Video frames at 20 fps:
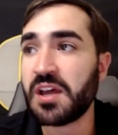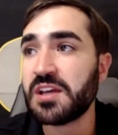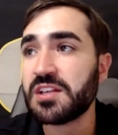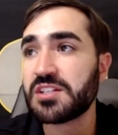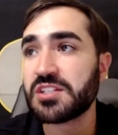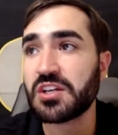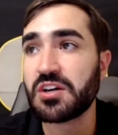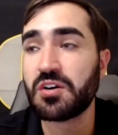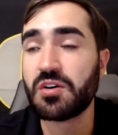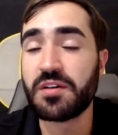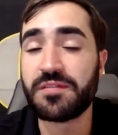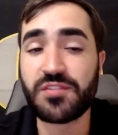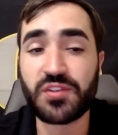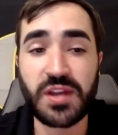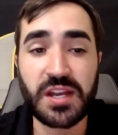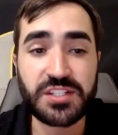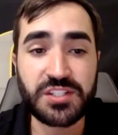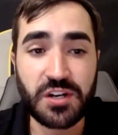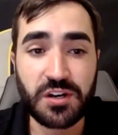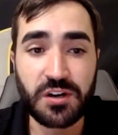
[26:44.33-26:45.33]
So if you
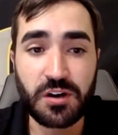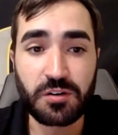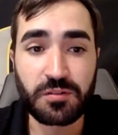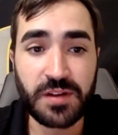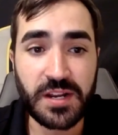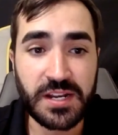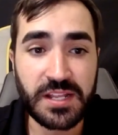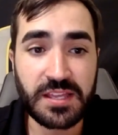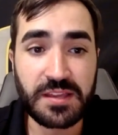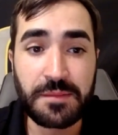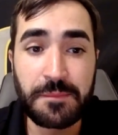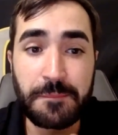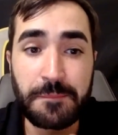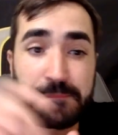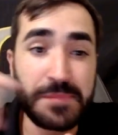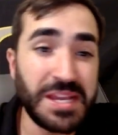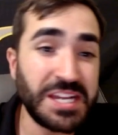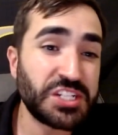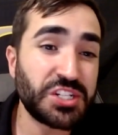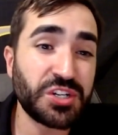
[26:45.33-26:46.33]
guys aren't already,
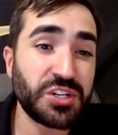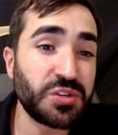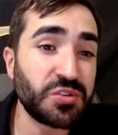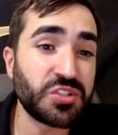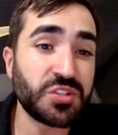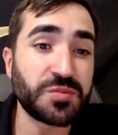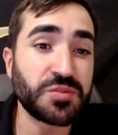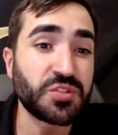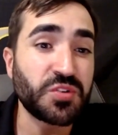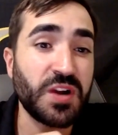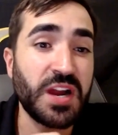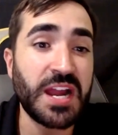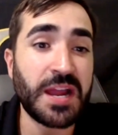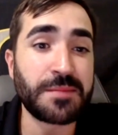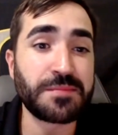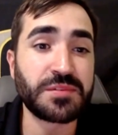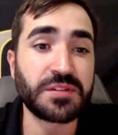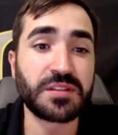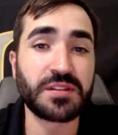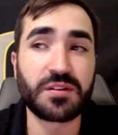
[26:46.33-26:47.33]
make sure you
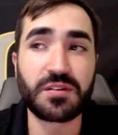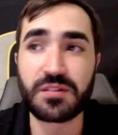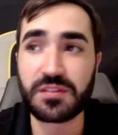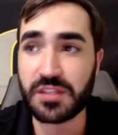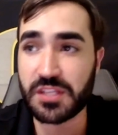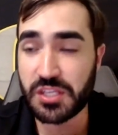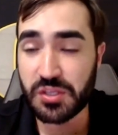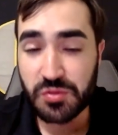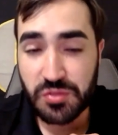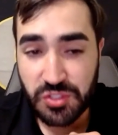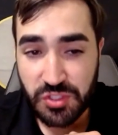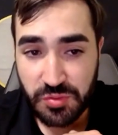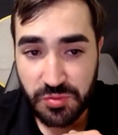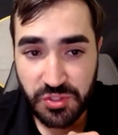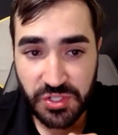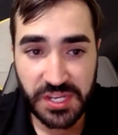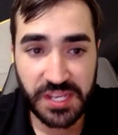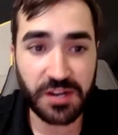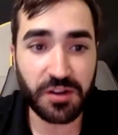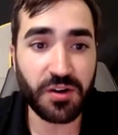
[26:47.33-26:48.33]
subscribe to the YouTube
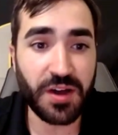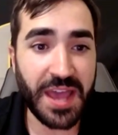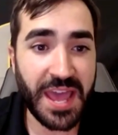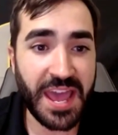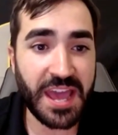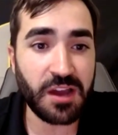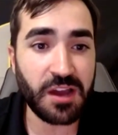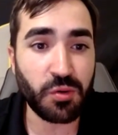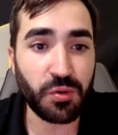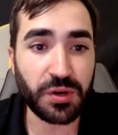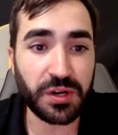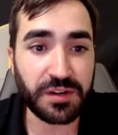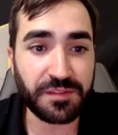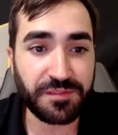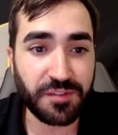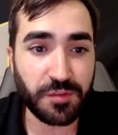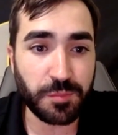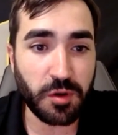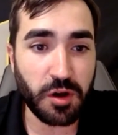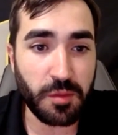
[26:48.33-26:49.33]
channel at Oregon
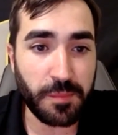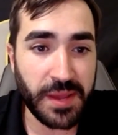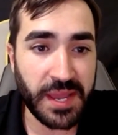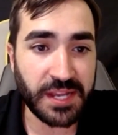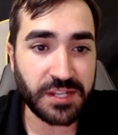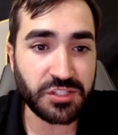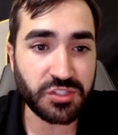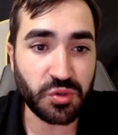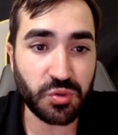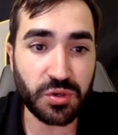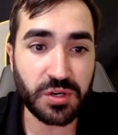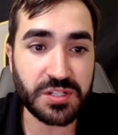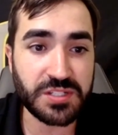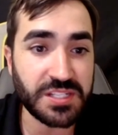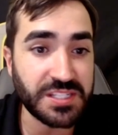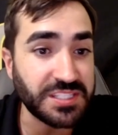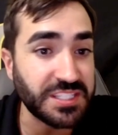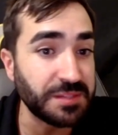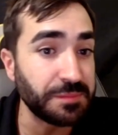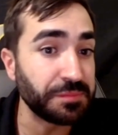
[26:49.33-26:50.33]
Football Max Torres.
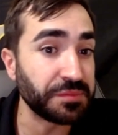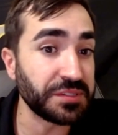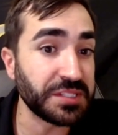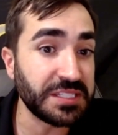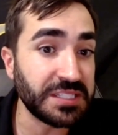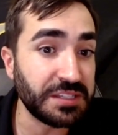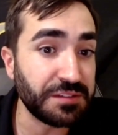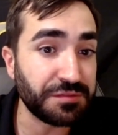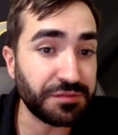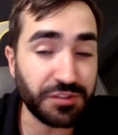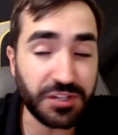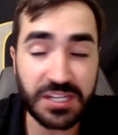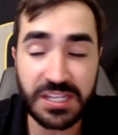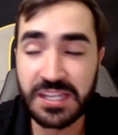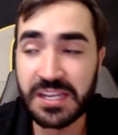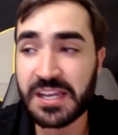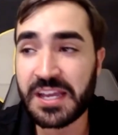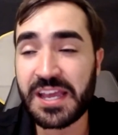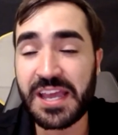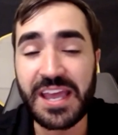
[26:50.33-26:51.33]
It's completely
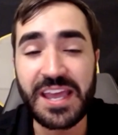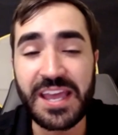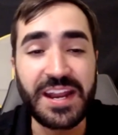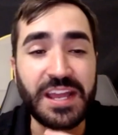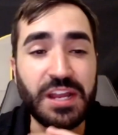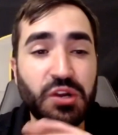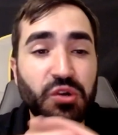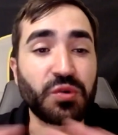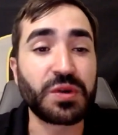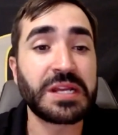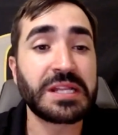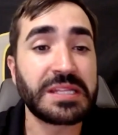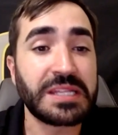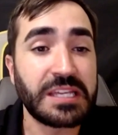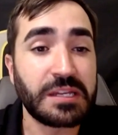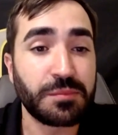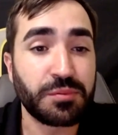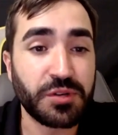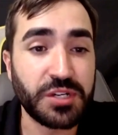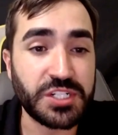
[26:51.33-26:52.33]
free, and I
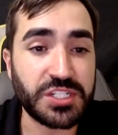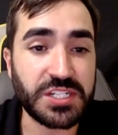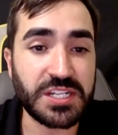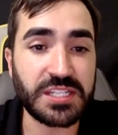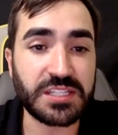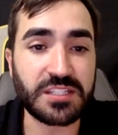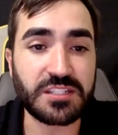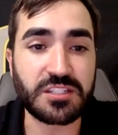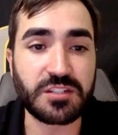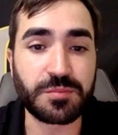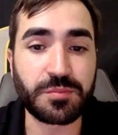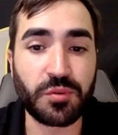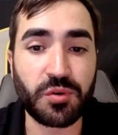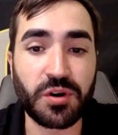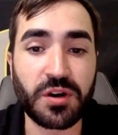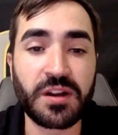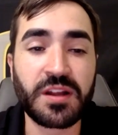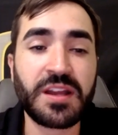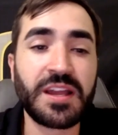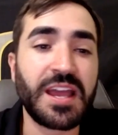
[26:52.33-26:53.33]
greatly appreciate the
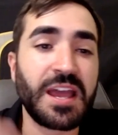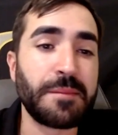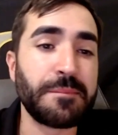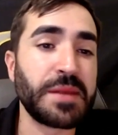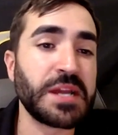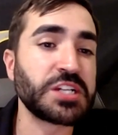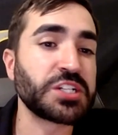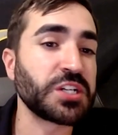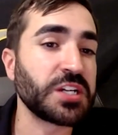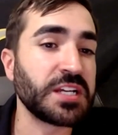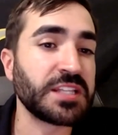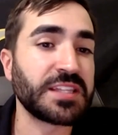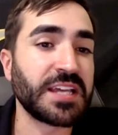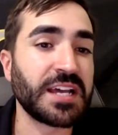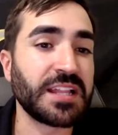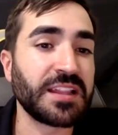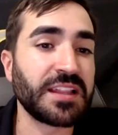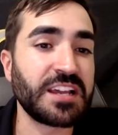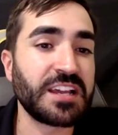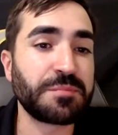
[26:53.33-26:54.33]
support. And make sure to hit
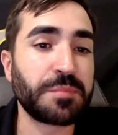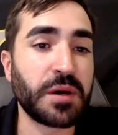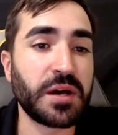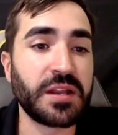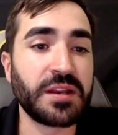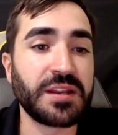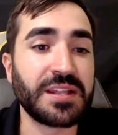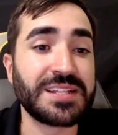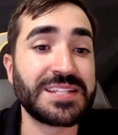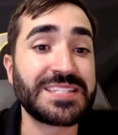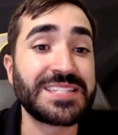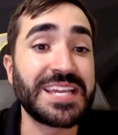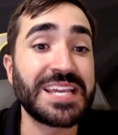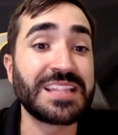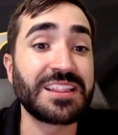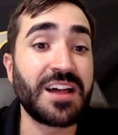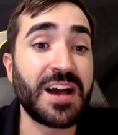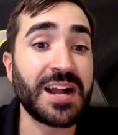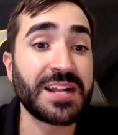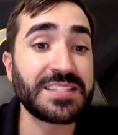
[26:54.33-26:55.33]
that like button and stay
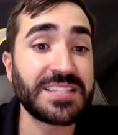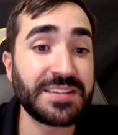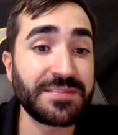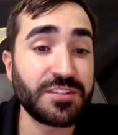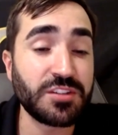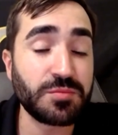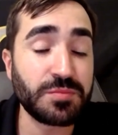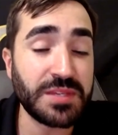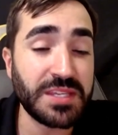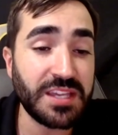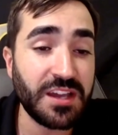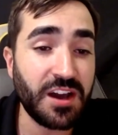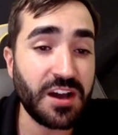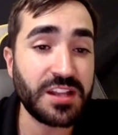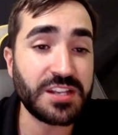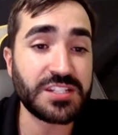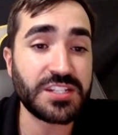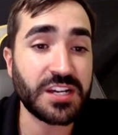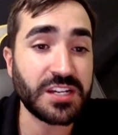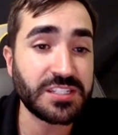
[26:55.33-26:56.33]
locked in with me
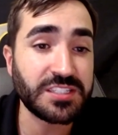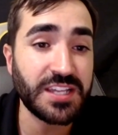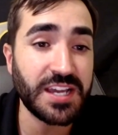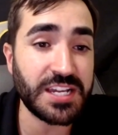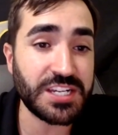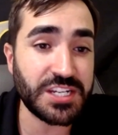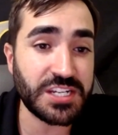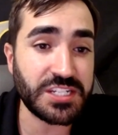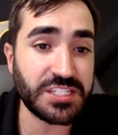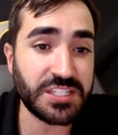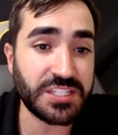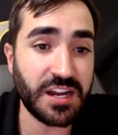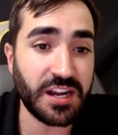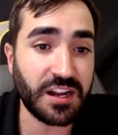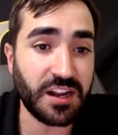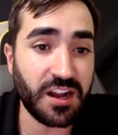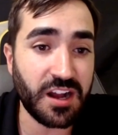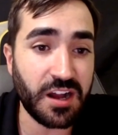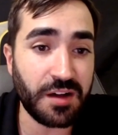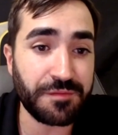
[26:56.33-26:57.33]
on
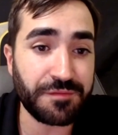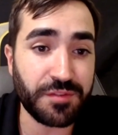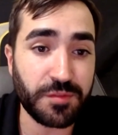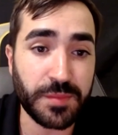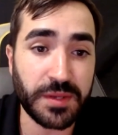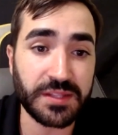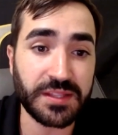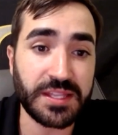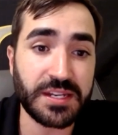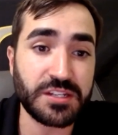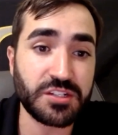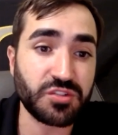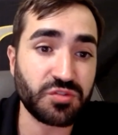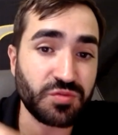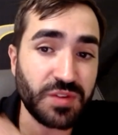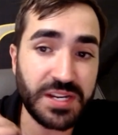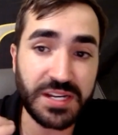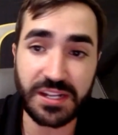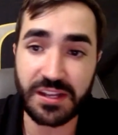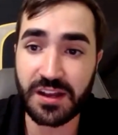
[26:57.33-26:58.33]
DucksDigest.com for my latest
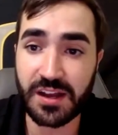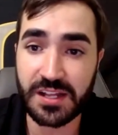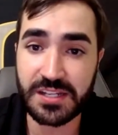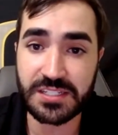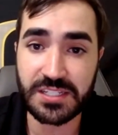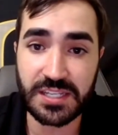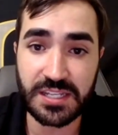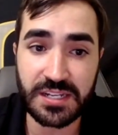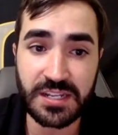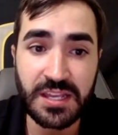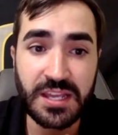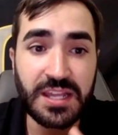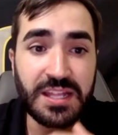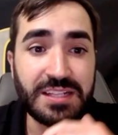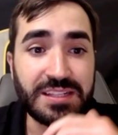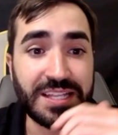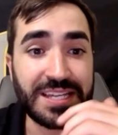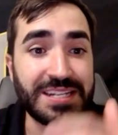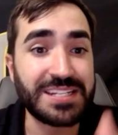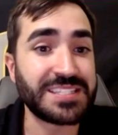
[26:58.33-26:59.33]
written content,
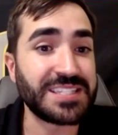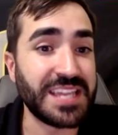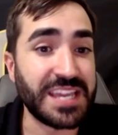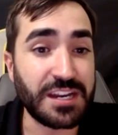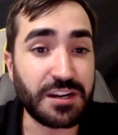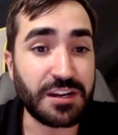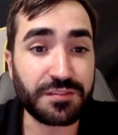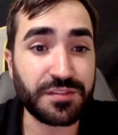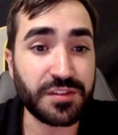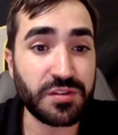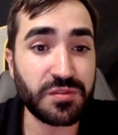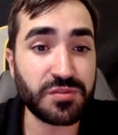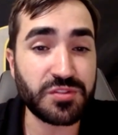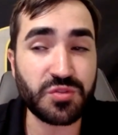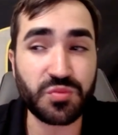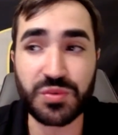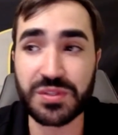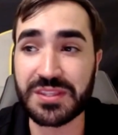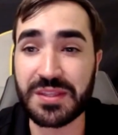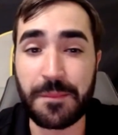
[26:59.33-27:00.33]
latest
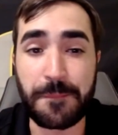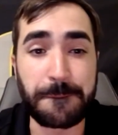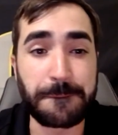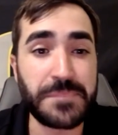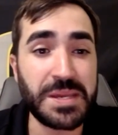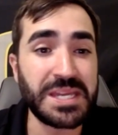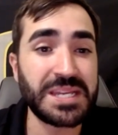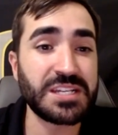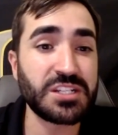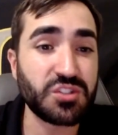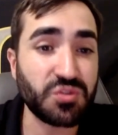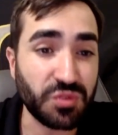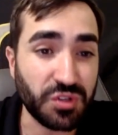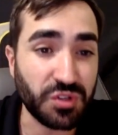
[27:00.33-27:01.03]
interviews with the biggest